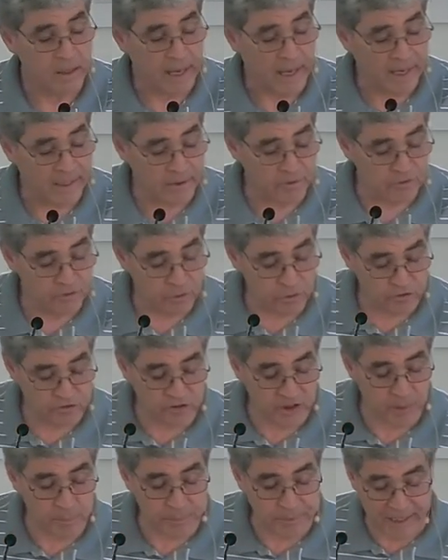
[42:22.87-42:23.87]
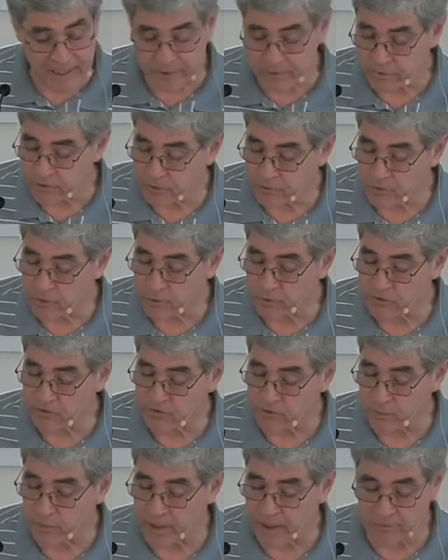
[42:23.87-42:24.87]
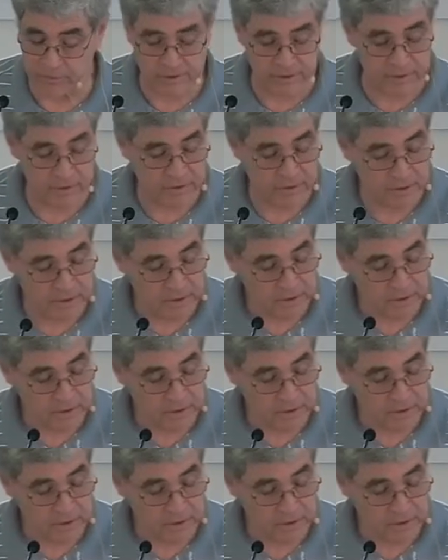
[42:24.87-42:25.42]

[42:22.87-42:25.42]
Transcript: And if you skip down to verse 11,